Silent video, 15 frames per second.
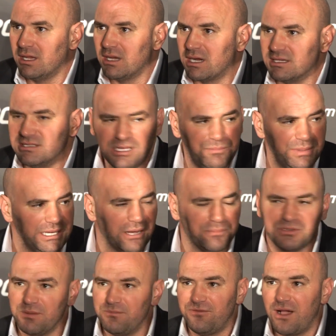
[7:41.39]
because he beat
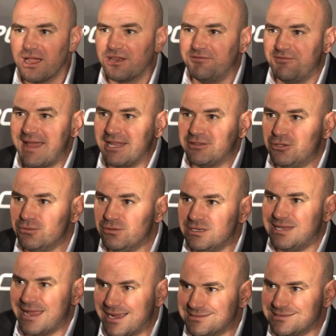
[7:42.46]
up some fucking fat dude
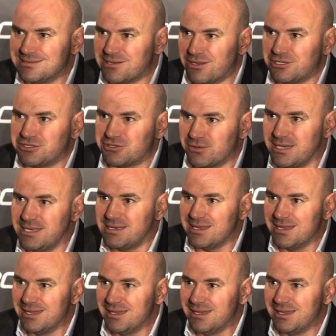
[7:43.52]
in Texas on the street.